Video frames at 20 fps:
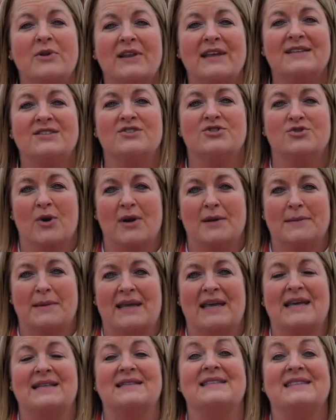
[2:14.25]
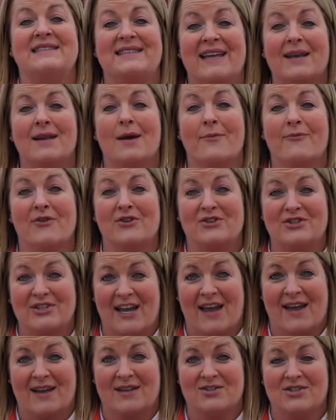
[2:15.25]
please join me and stand up for
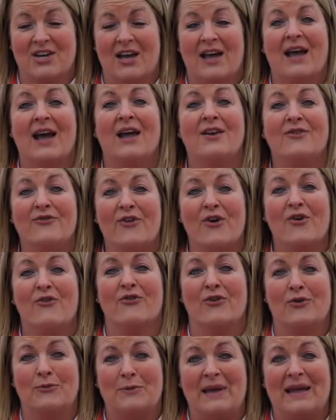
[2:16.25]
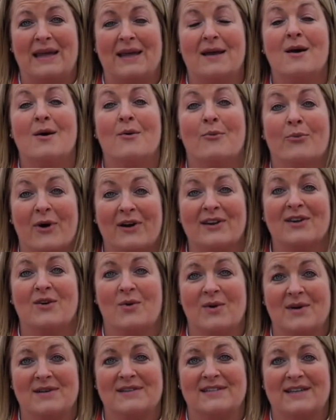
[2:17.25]
change and vote for me,
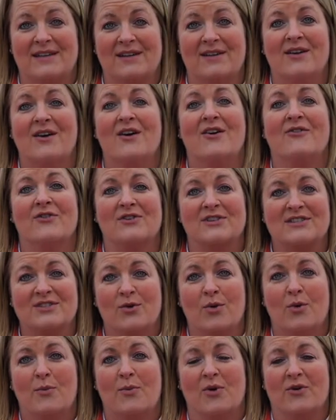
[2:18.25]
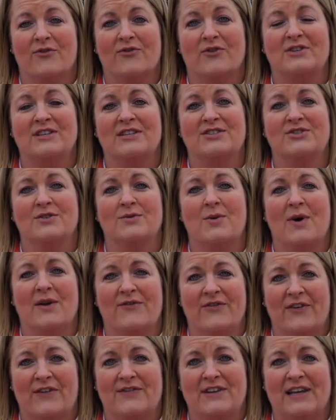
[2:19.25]
Brenda Wilson, for school board for District
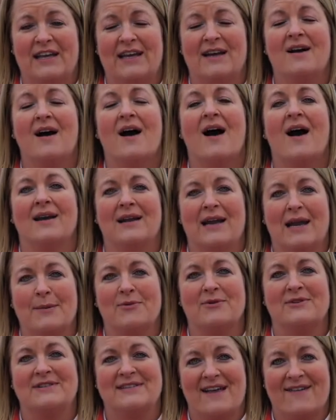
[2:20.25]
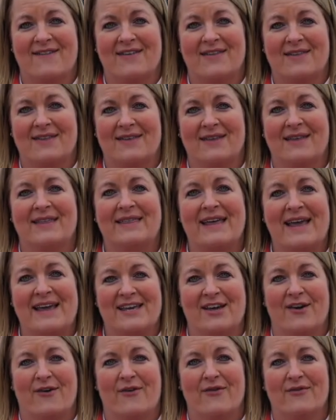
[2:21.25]
150 on April 7th.
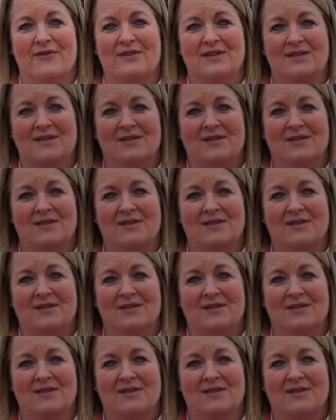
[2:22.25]
Thank you.